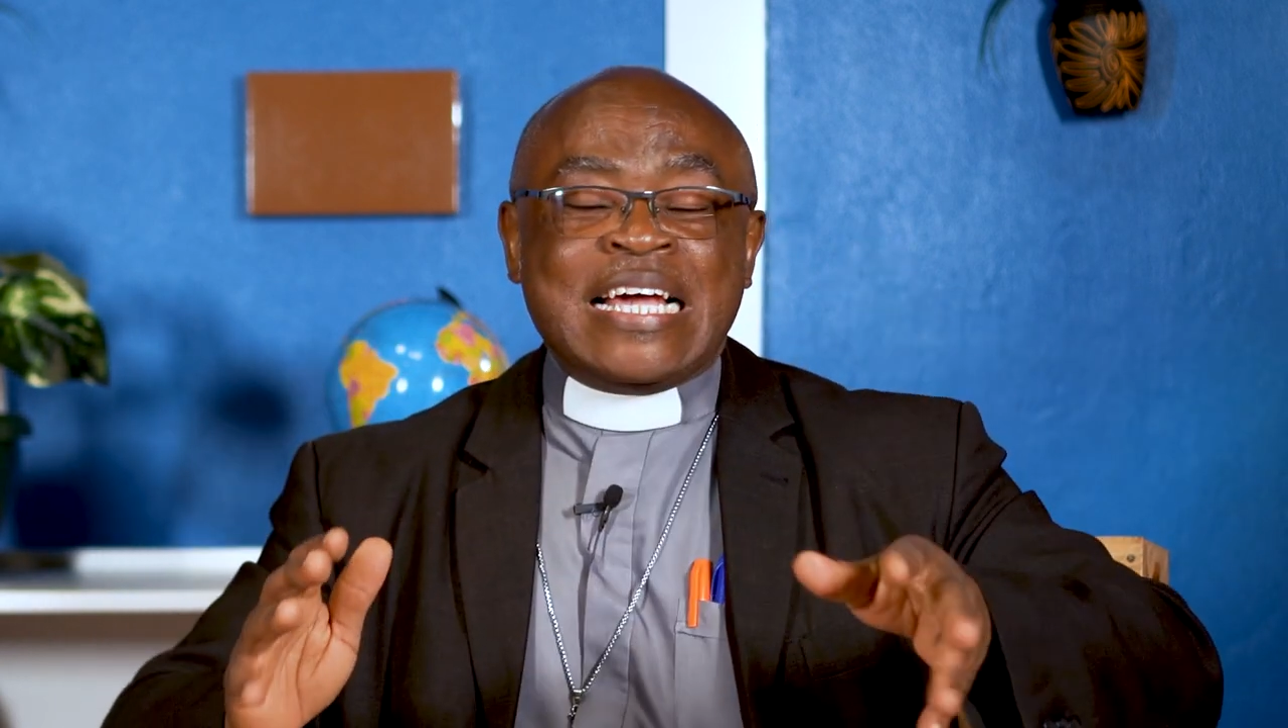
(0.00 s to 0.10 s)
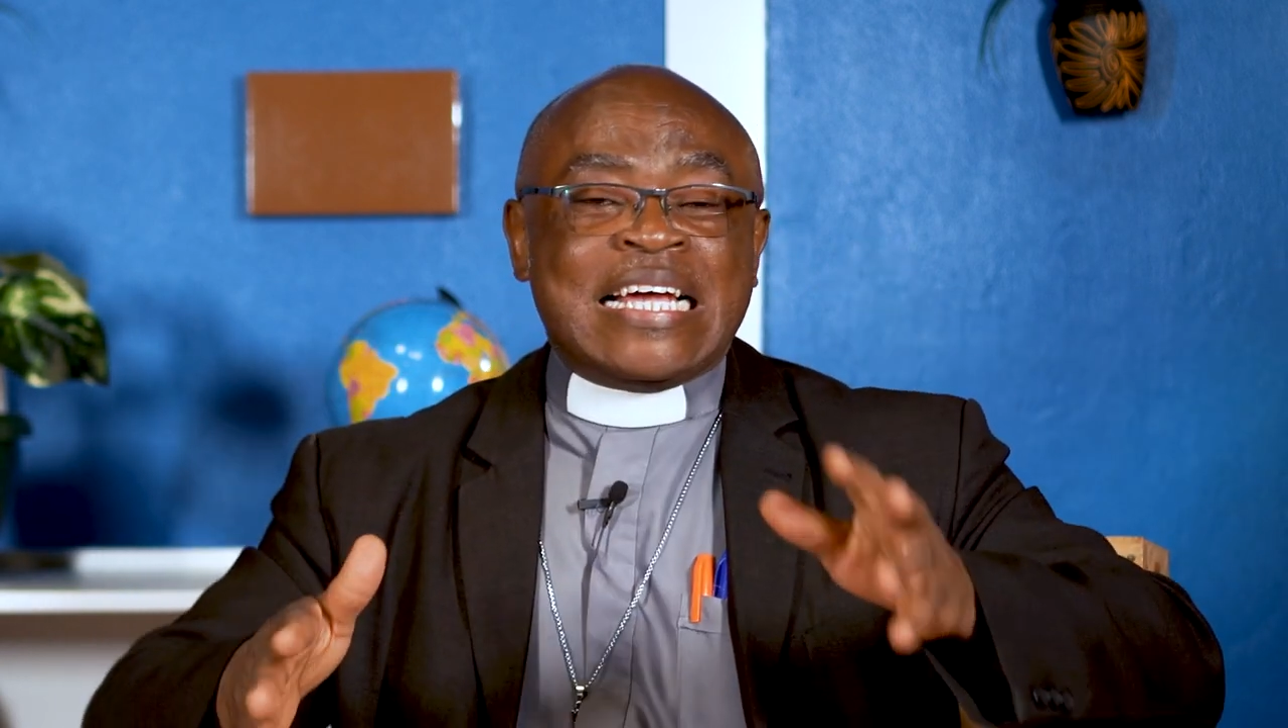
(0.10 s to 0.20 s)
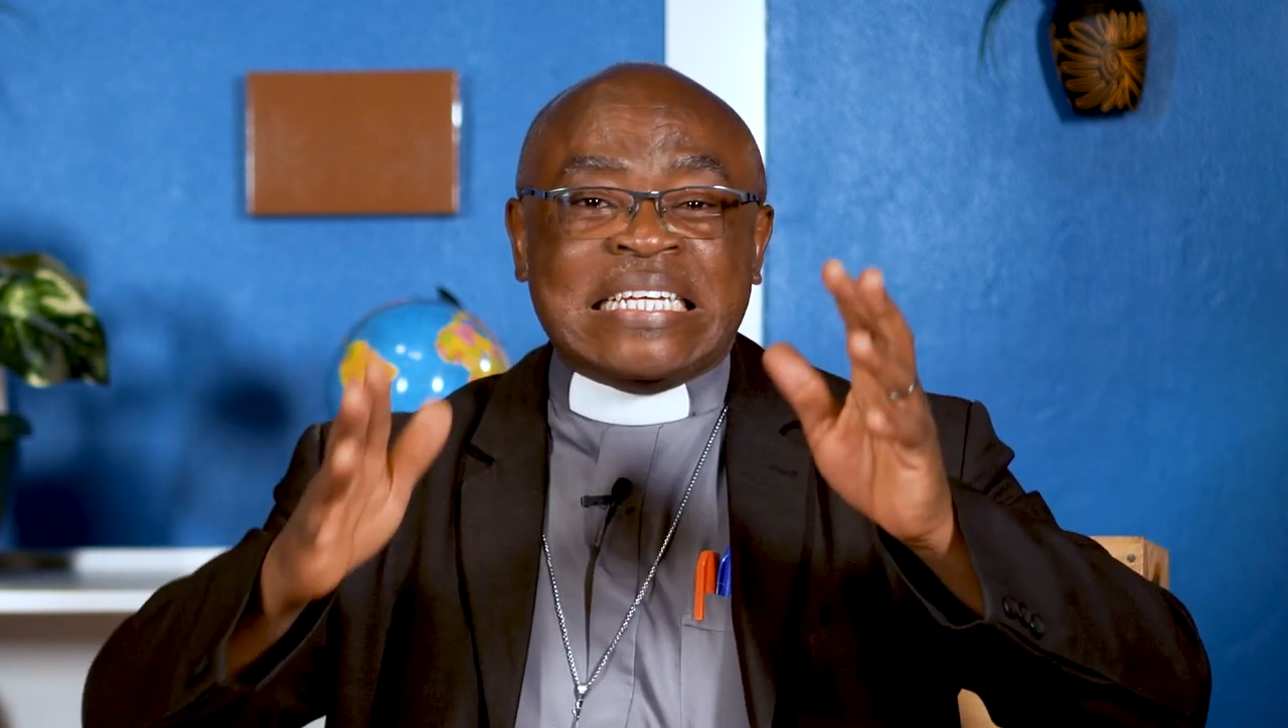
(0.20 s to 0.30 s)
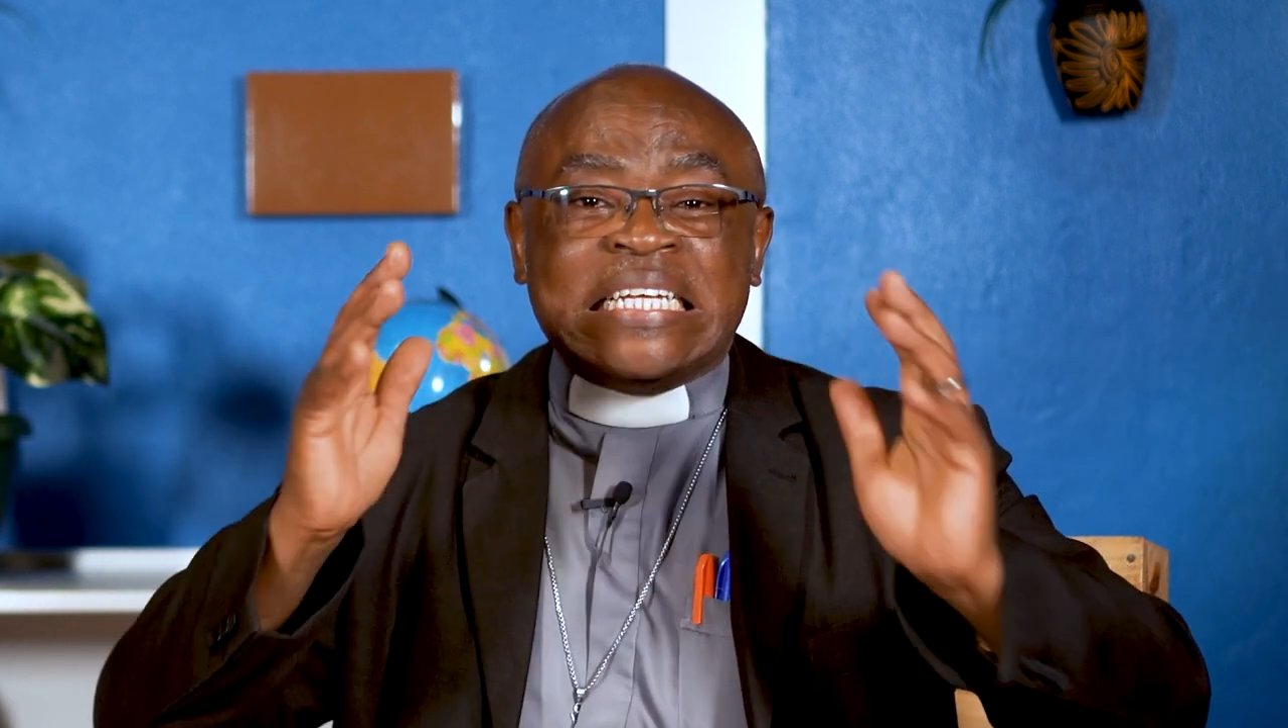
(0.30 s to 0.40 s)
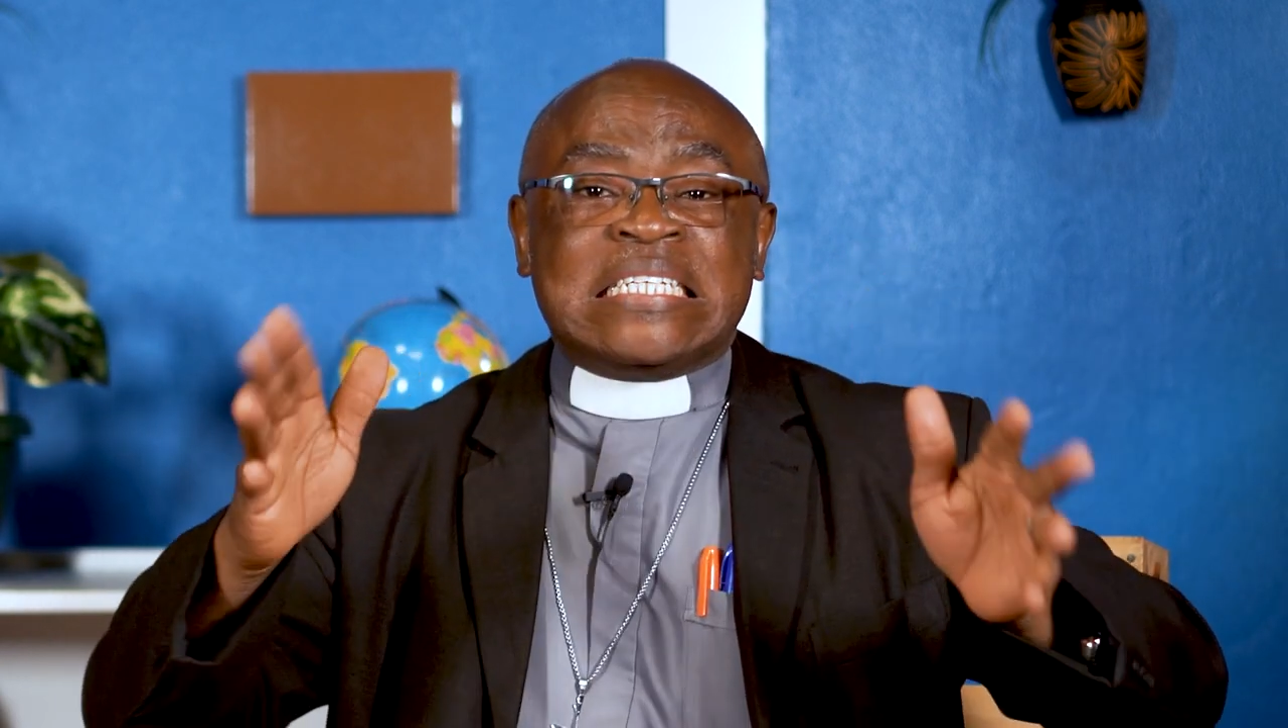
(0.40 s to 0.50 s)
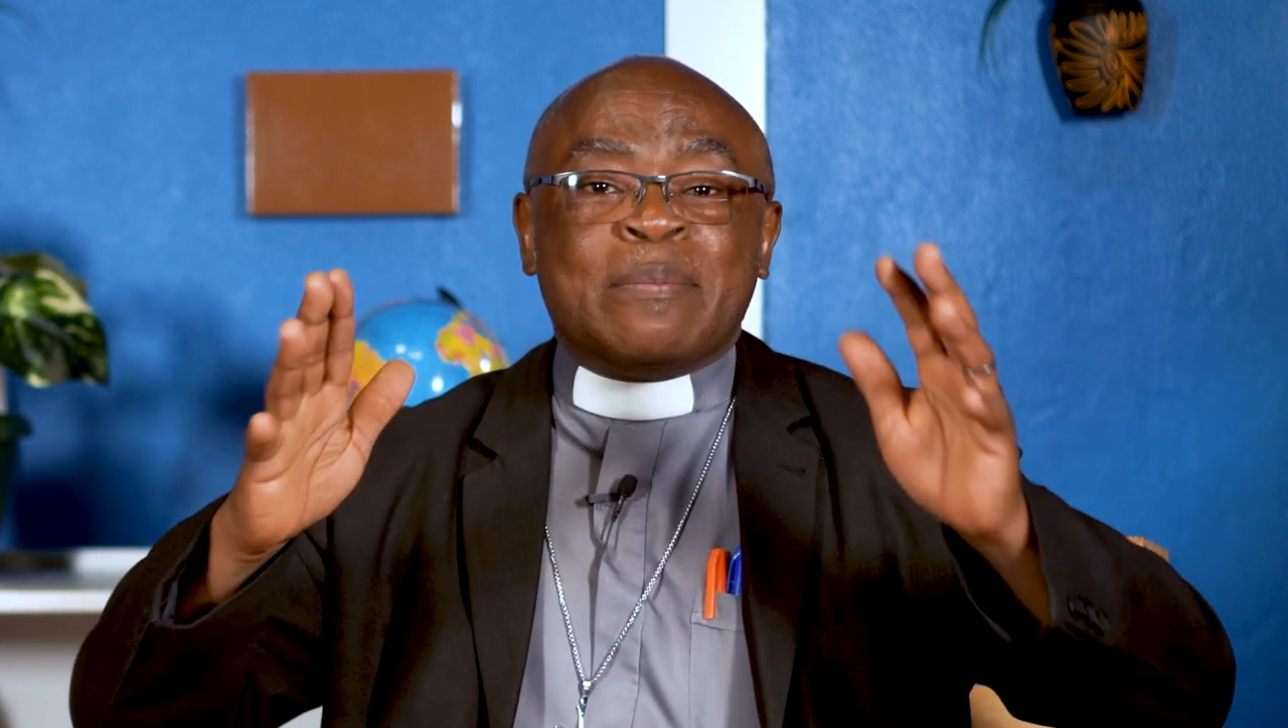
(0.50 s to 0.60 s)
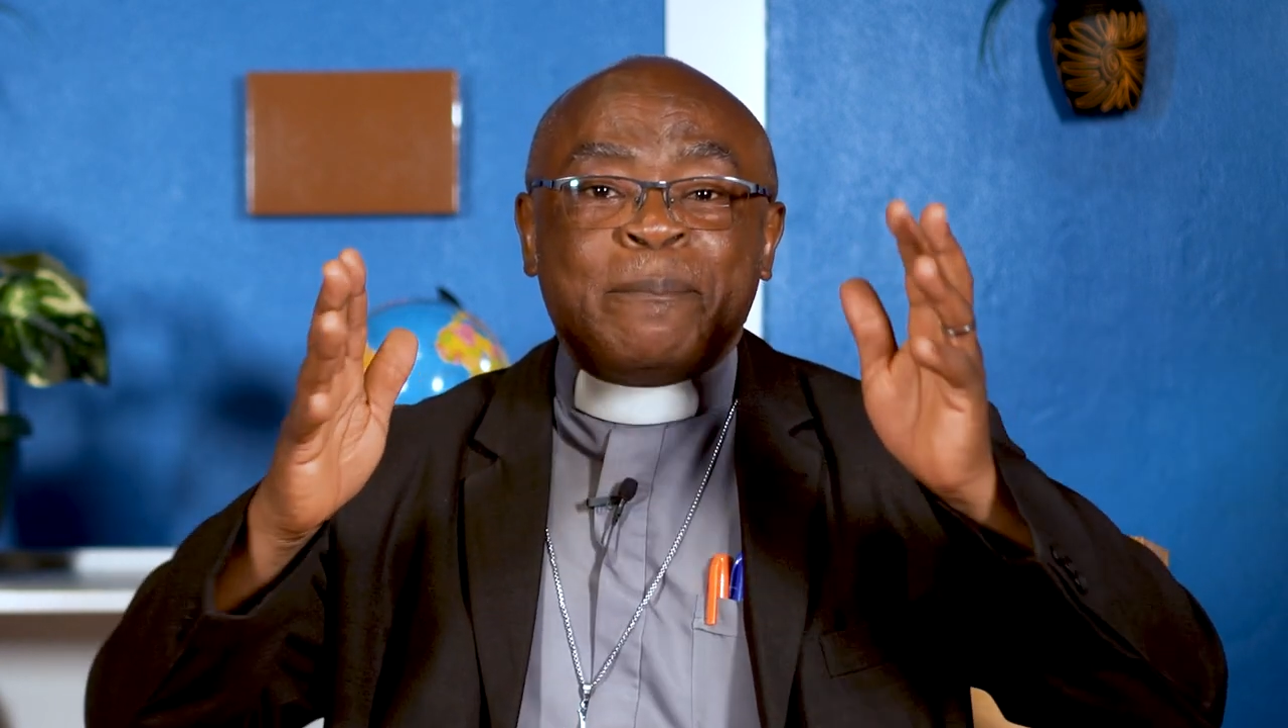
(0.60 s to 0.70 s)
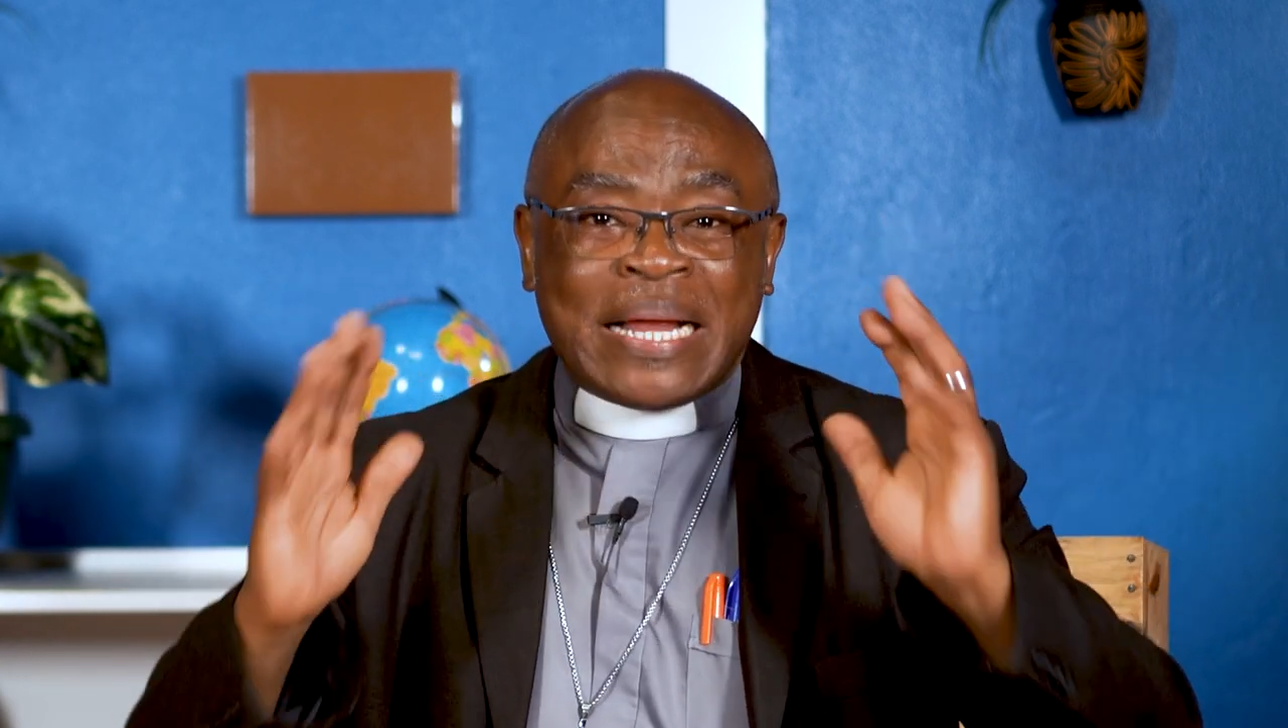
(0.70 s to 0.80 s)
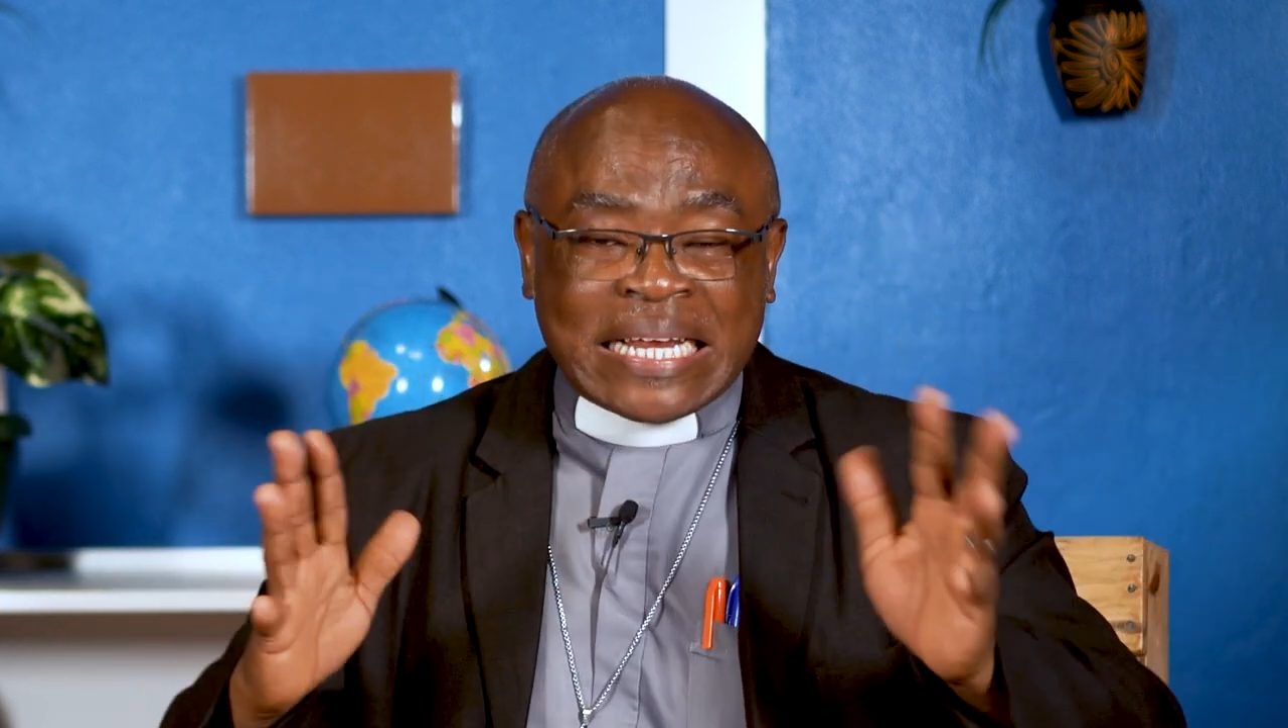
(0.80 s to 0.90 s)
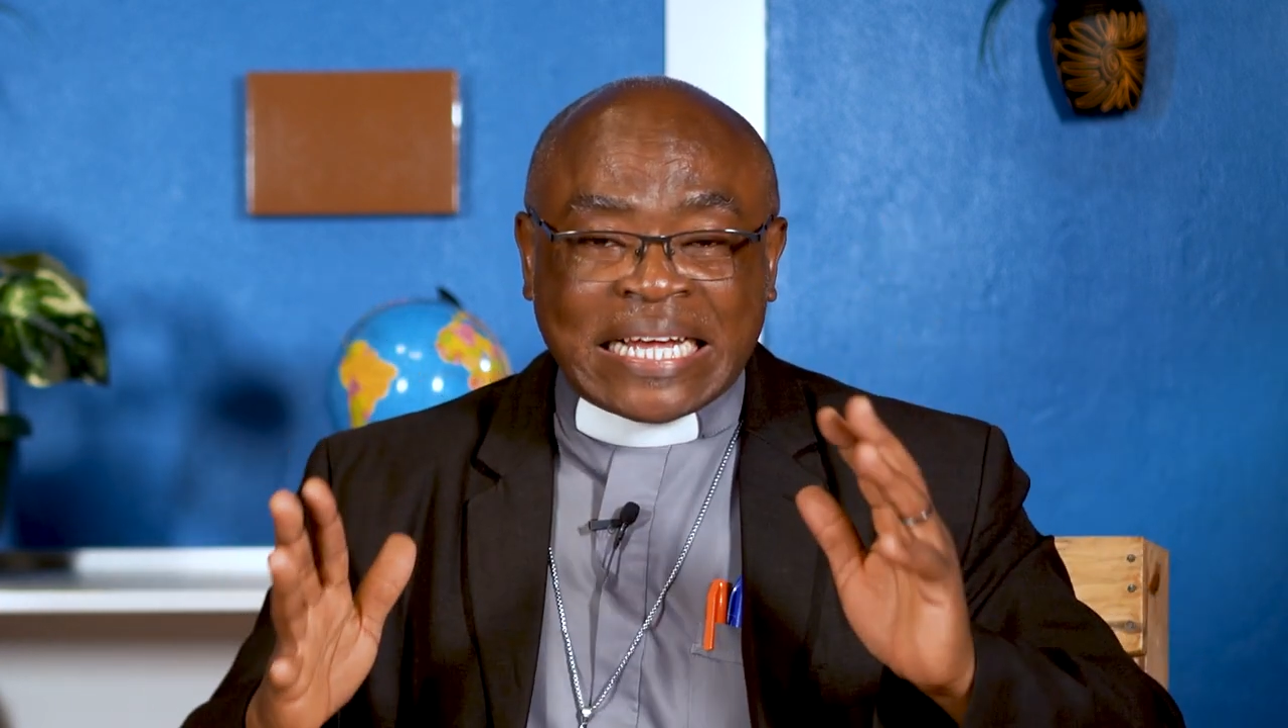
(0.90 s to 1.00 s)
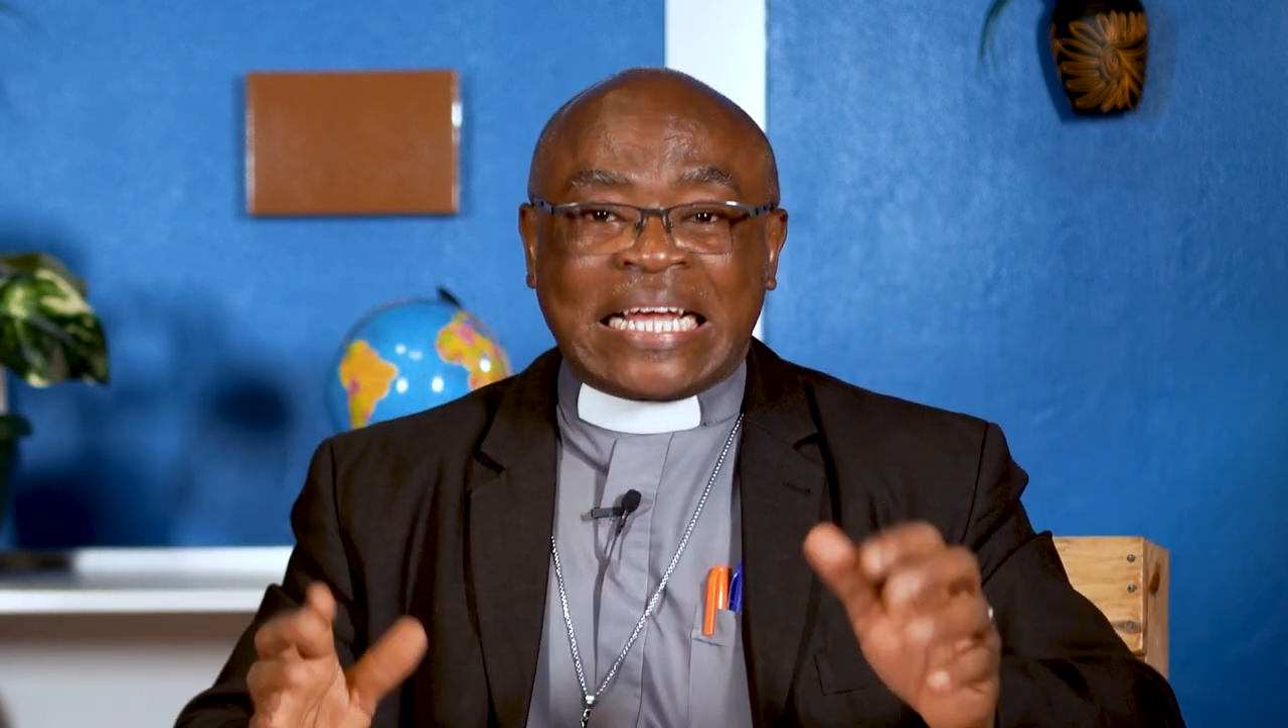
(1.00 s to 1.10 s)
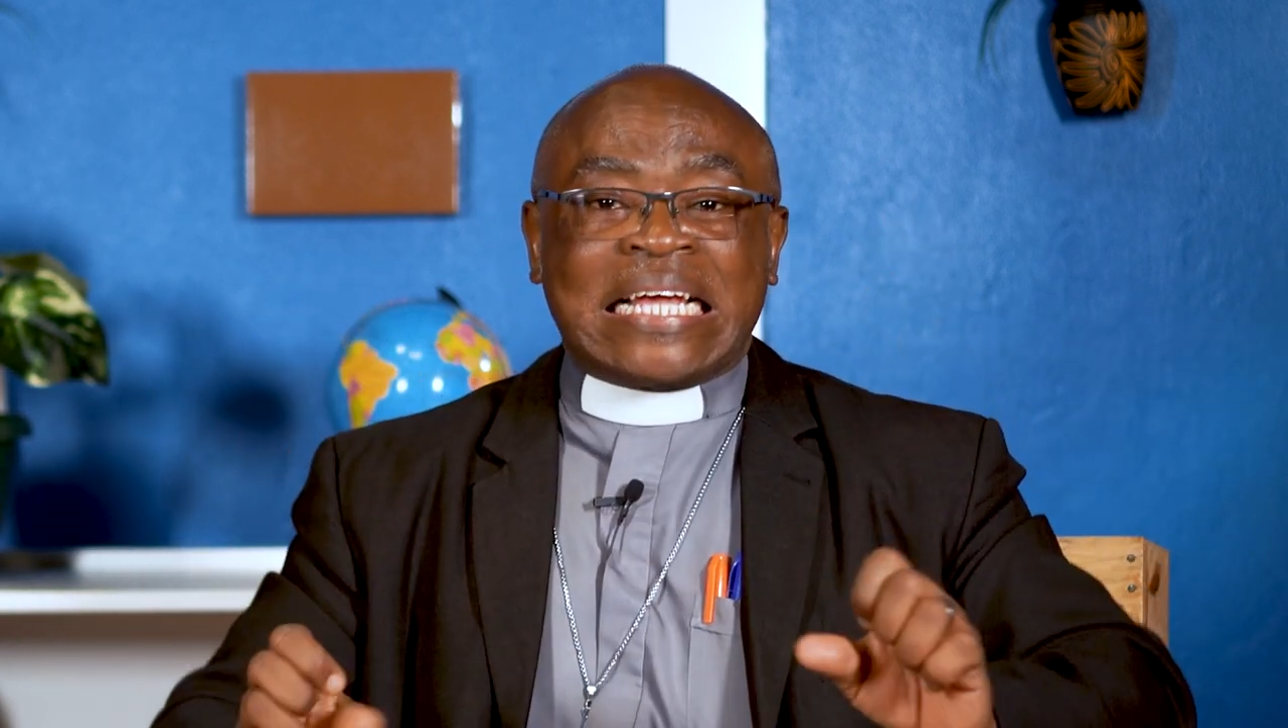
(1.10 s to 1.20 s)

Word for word: he didn't panic,